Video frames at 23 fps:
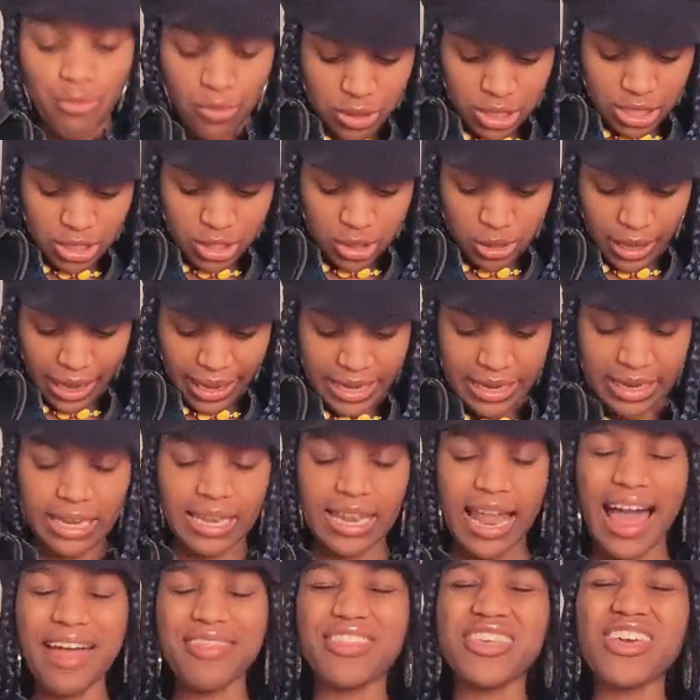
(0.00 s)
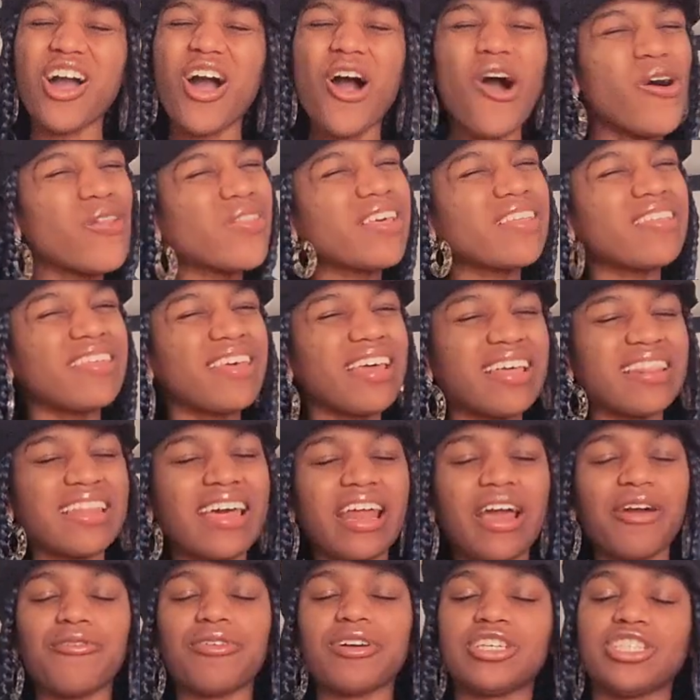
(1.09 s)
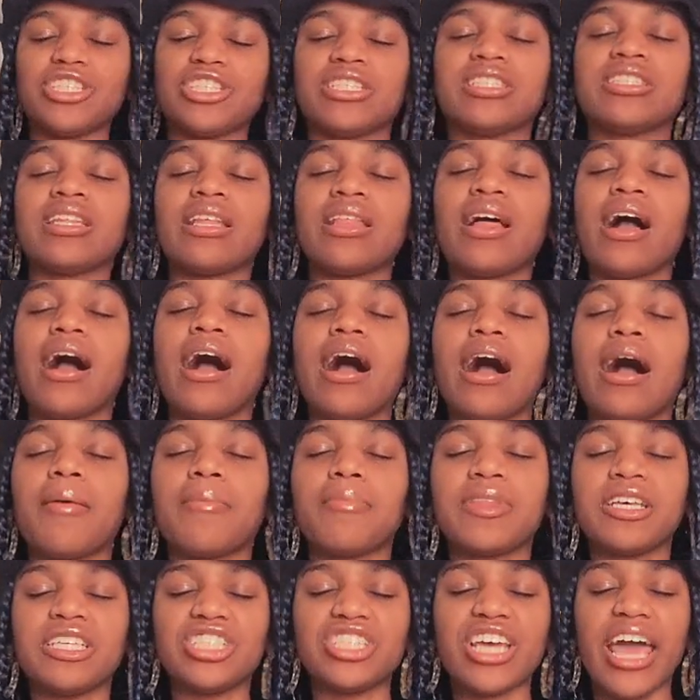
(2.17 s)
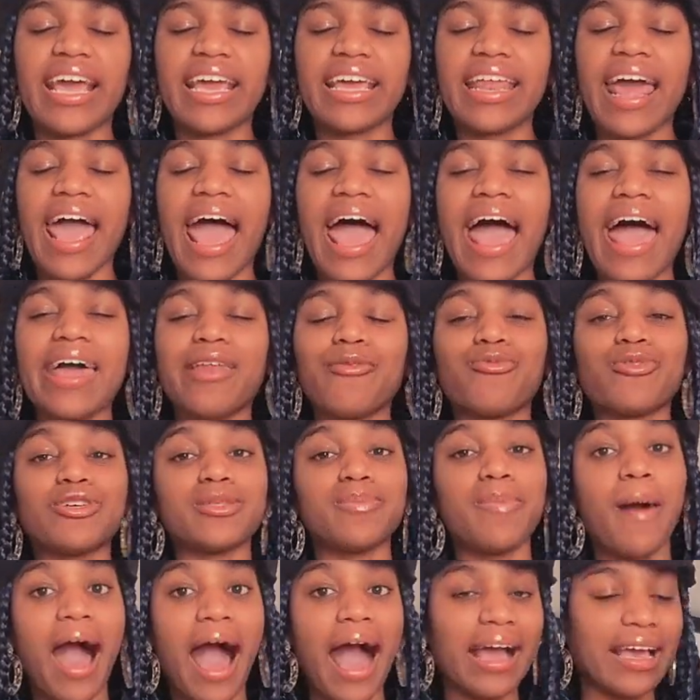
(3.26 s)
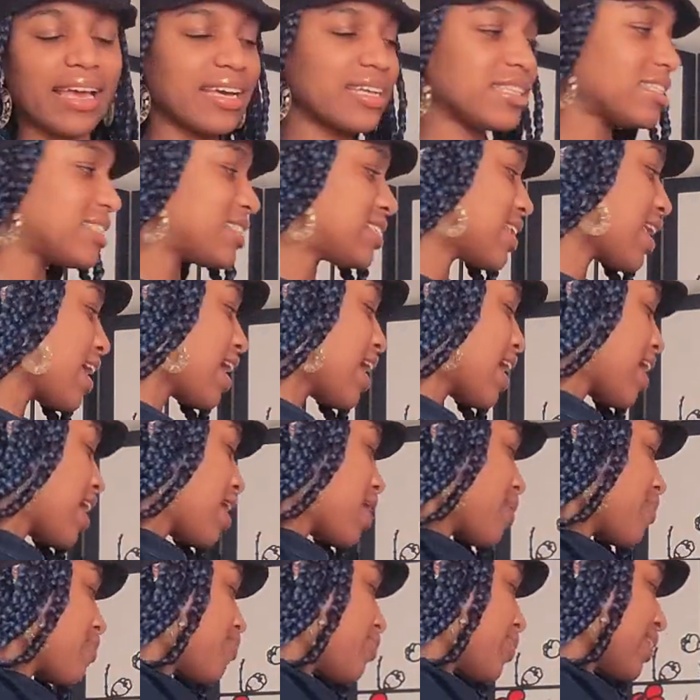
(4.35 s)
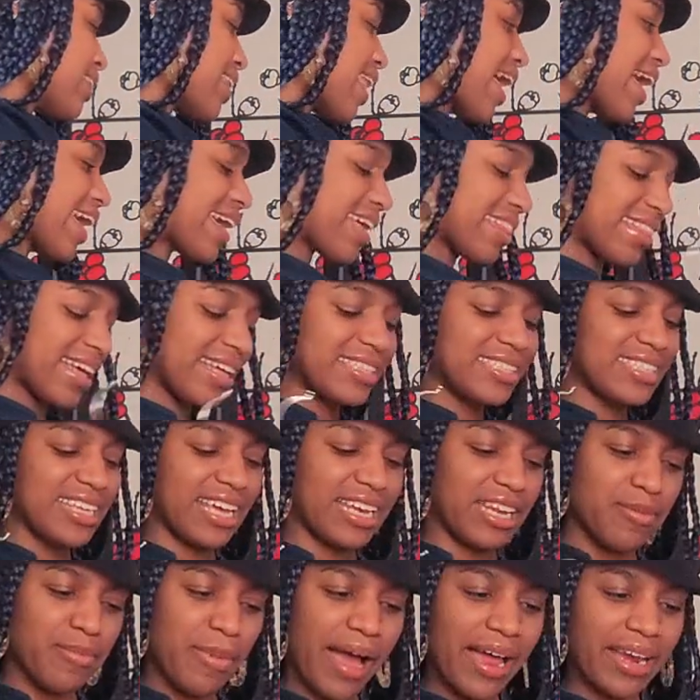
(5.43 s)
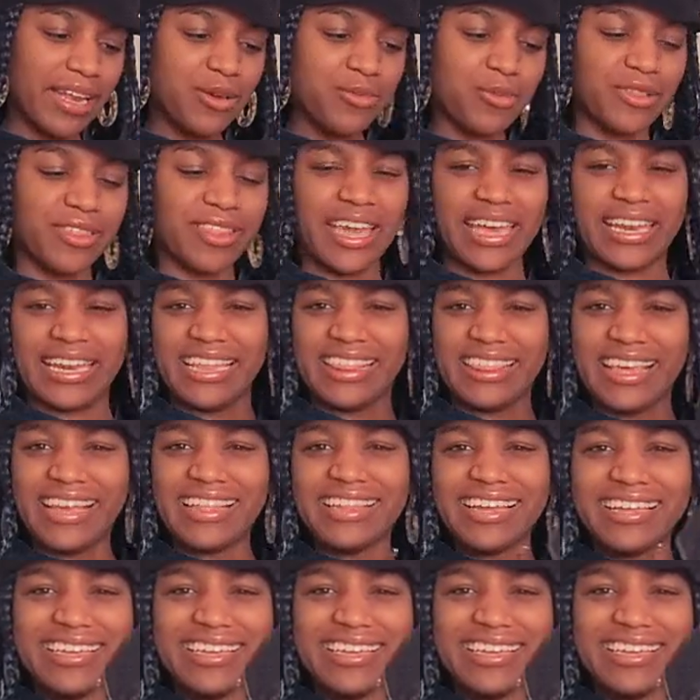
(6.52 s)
I really do like it a lot. The only thing that I wish um, this jacket had was pockets. But like that's anybody with anything